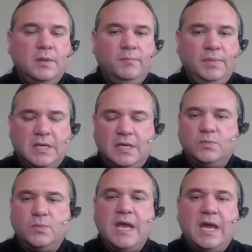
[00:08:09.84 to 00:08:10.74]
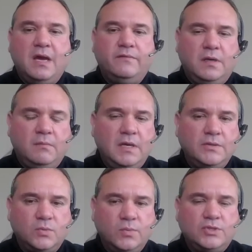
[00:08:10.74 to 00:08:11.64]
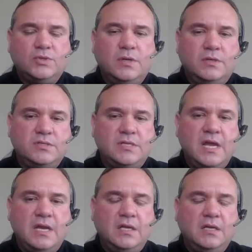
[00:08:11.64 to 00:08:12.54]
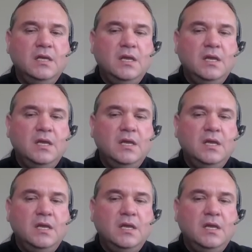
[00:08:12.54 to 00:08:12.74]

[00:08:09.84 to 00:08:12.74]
because we have a much richer understanding